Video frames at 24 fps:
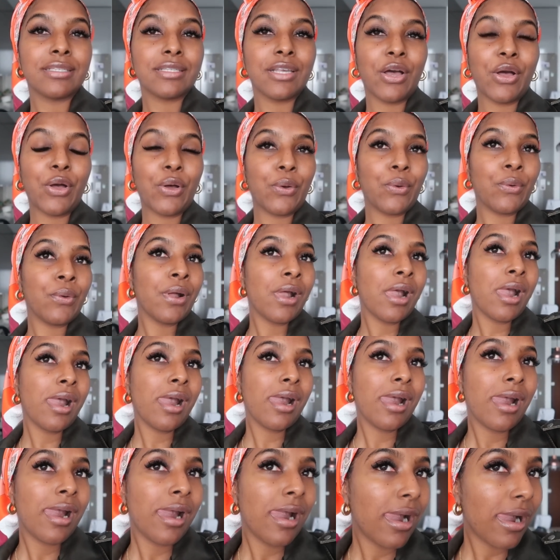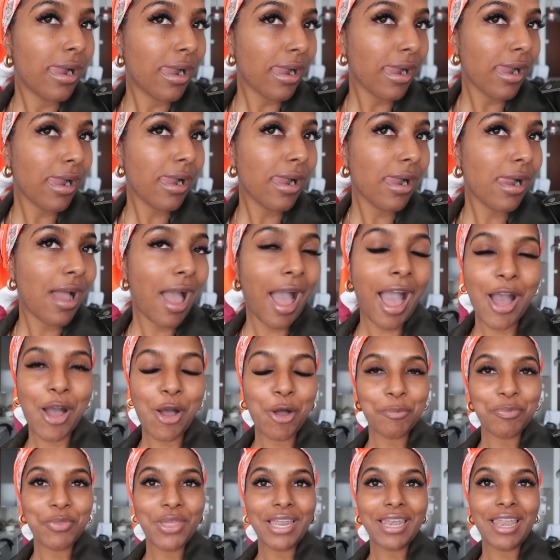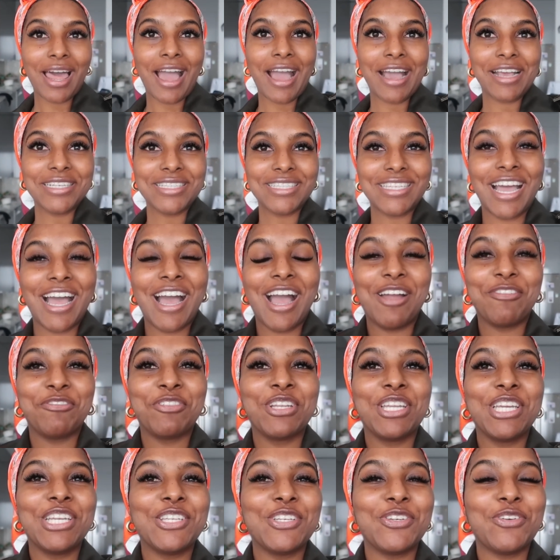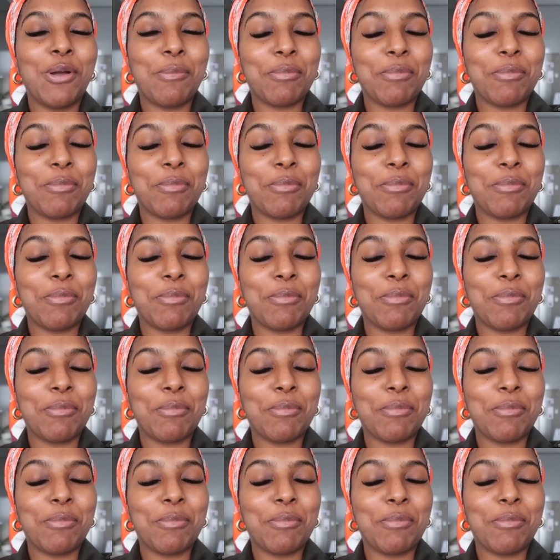So Uh, I hope they last. I really do.